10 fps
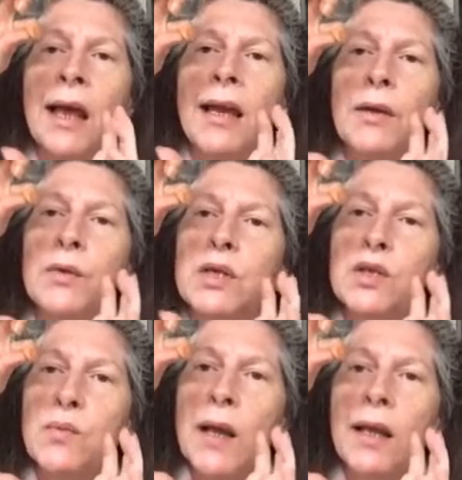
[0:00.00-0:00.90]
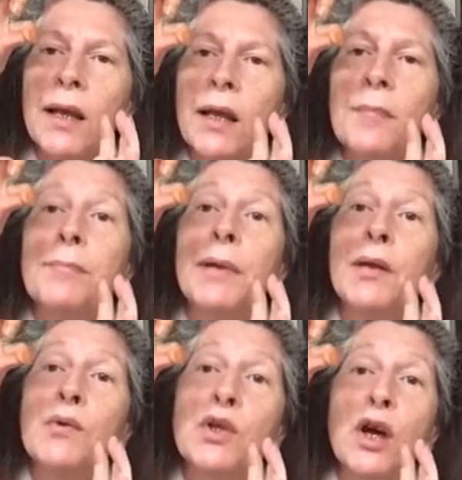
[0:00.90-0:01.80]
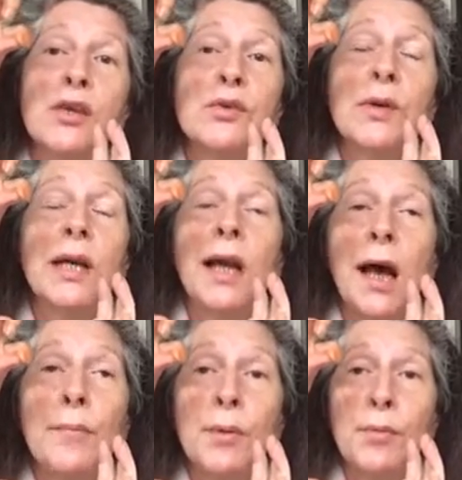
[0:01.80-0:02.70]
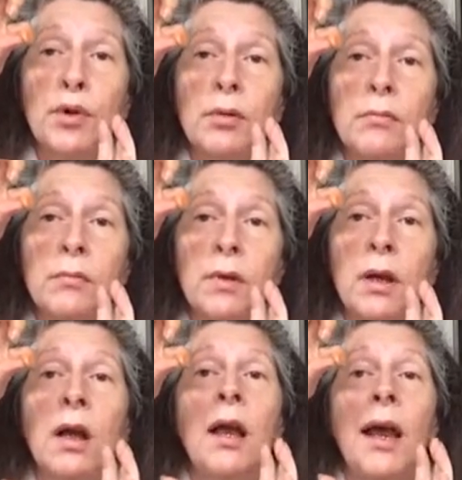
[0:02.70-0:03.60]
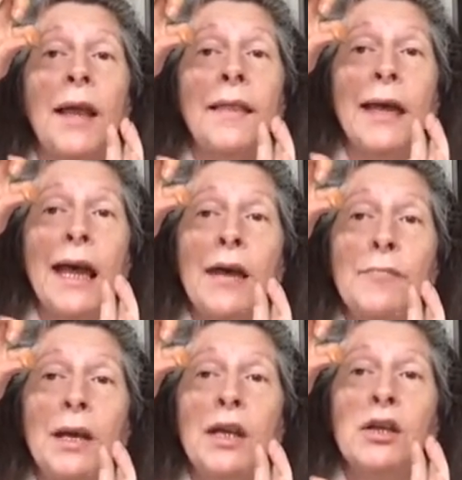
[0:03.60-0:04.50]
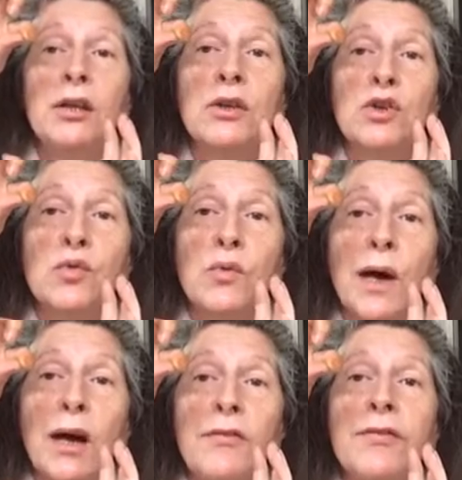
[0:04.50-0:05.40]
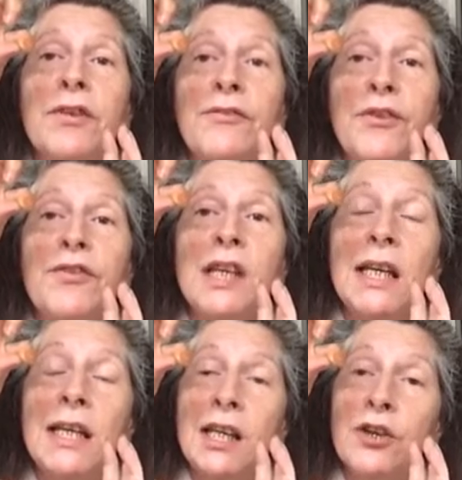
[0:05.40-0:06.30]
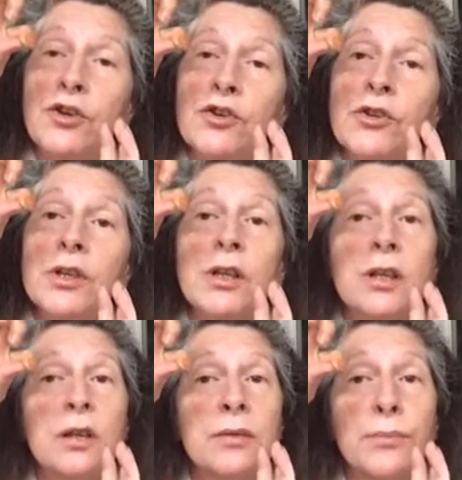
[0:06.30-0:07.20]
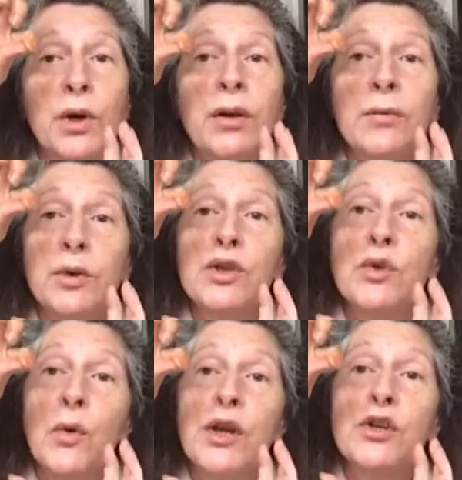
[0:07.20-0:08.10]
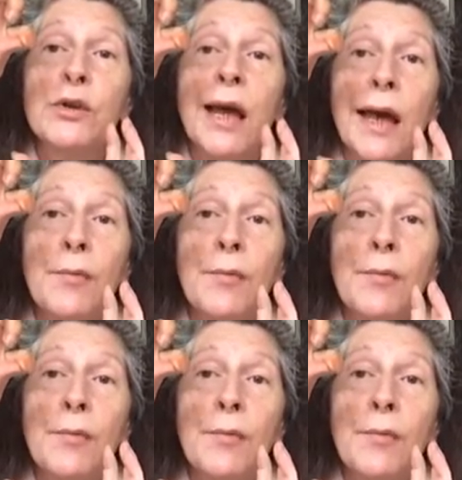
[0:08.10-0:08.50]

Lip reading: And it was swelling, but it was also inoperable. And they gave me 12 to 15 years where it was going to